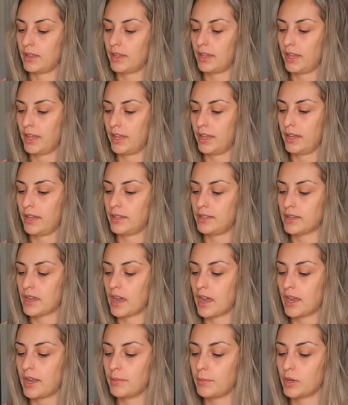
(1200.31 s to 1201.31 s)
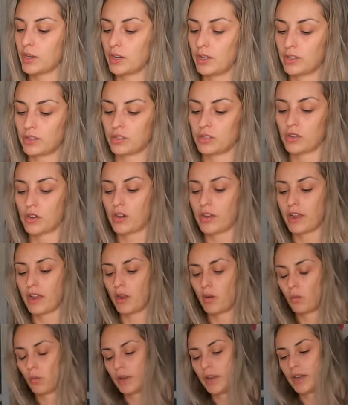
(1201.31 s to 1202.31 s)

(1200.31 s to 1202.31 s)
and I'm gonna start out